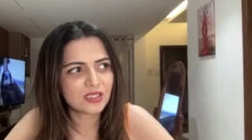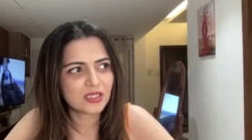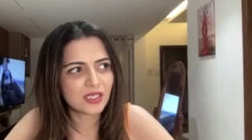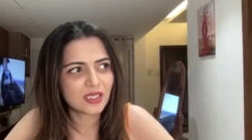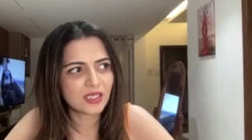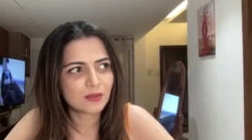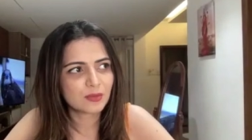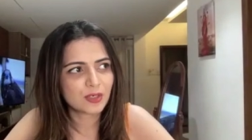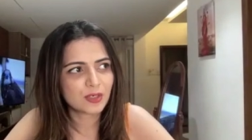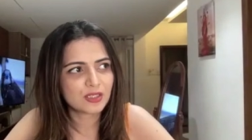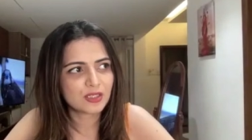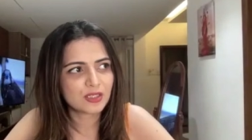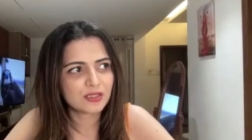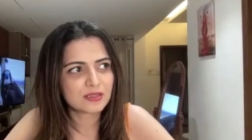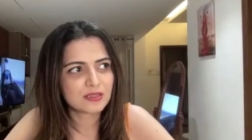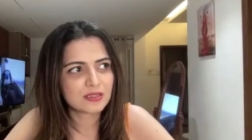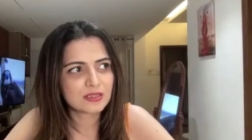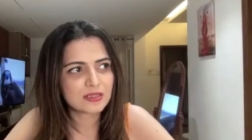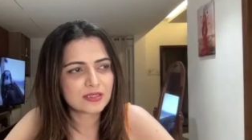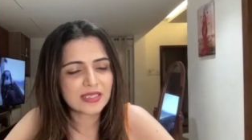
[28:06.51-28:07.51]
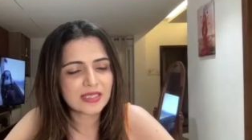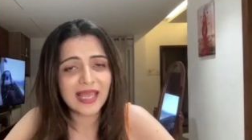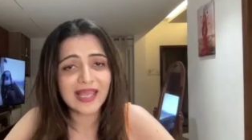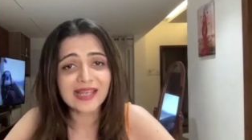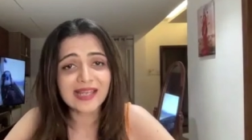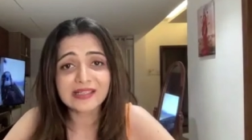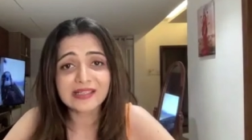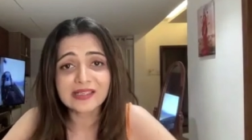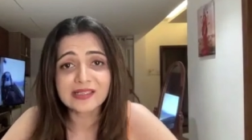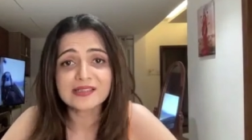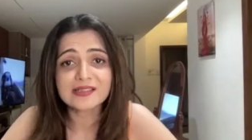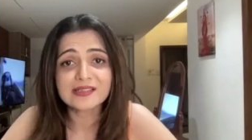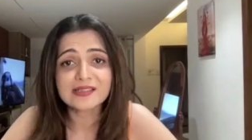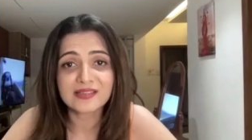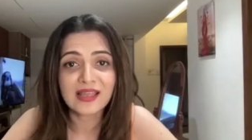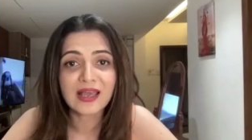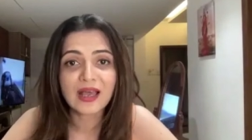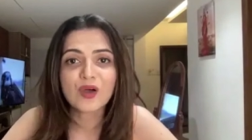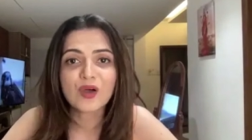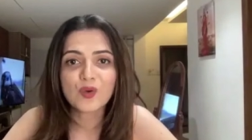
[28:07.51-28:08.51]
thing about it is at
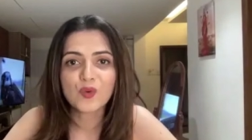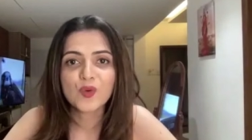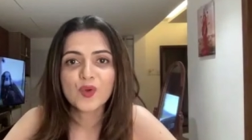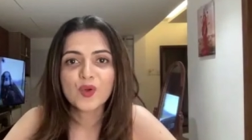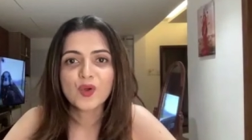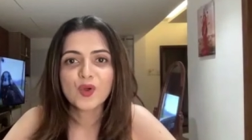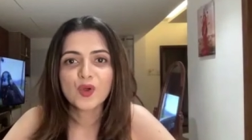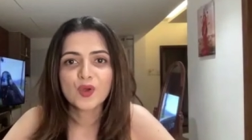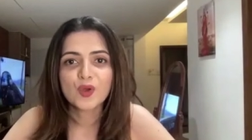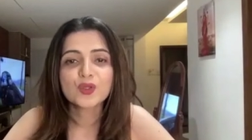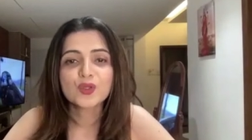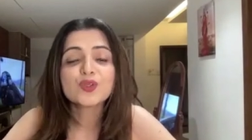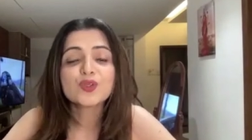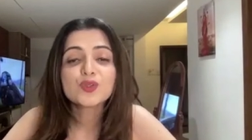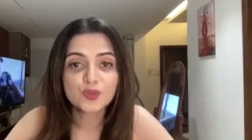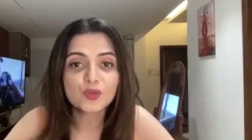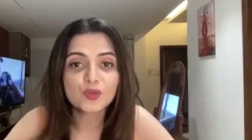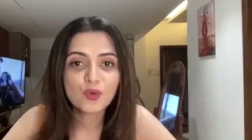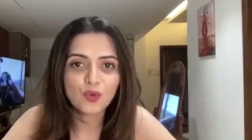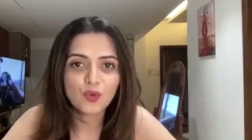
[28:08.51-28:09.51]
least now, you